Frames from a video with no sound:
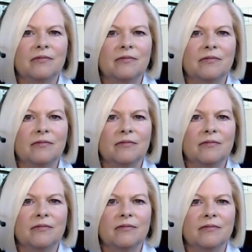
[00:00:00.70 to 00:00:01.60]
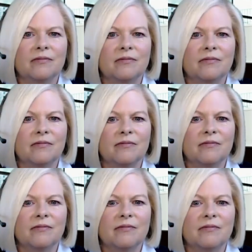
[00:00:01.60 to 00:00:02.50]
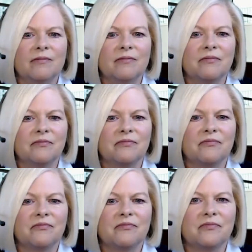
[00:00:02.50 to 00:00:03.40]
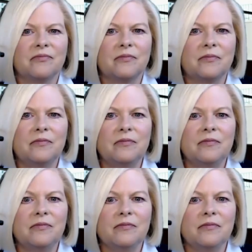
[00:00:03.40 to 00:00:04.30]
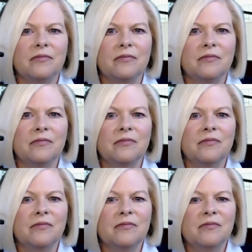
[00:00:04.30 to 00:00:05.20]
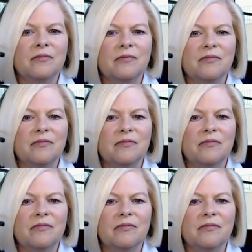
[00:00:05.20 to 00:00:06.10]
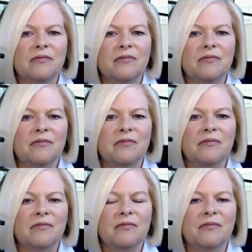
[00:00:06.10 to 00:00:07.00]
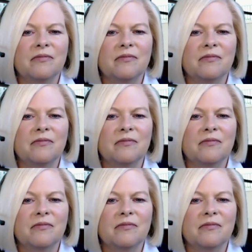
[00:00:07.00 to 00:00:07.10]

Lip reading: No words are spoken by the person on screen.